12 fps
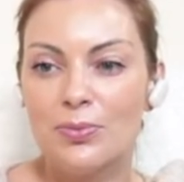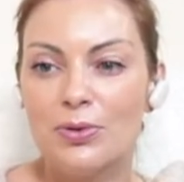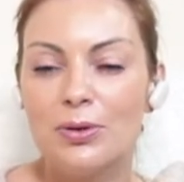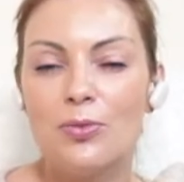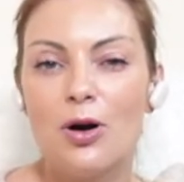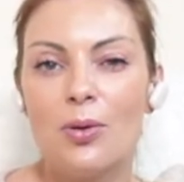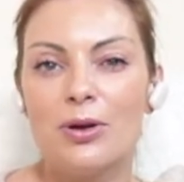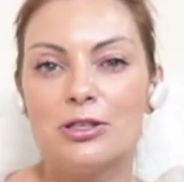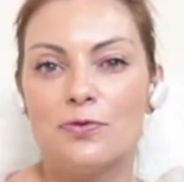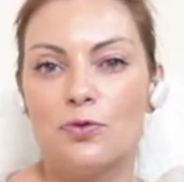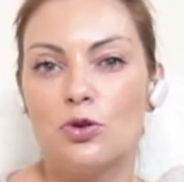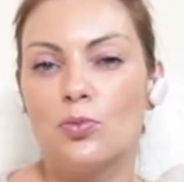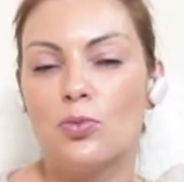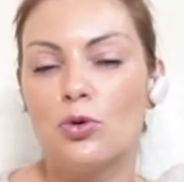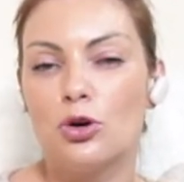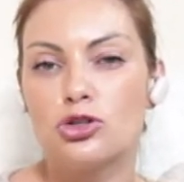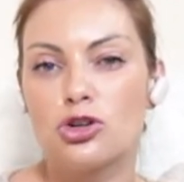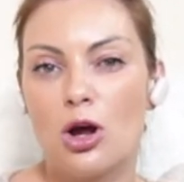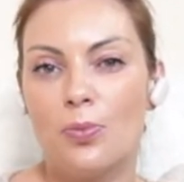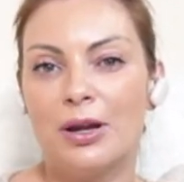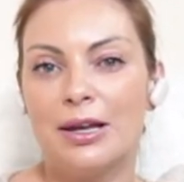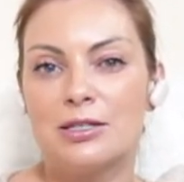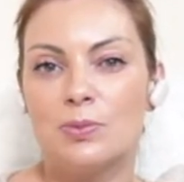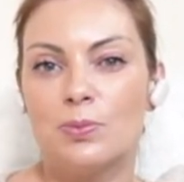bubbly moments for more
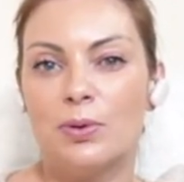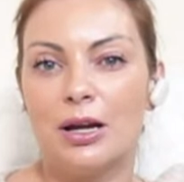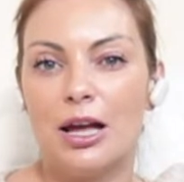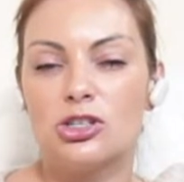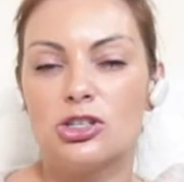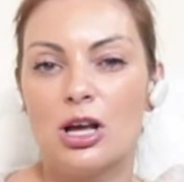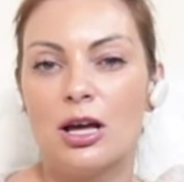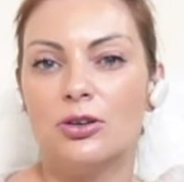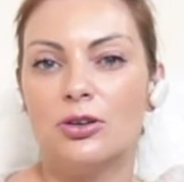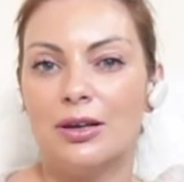shopping inspiration.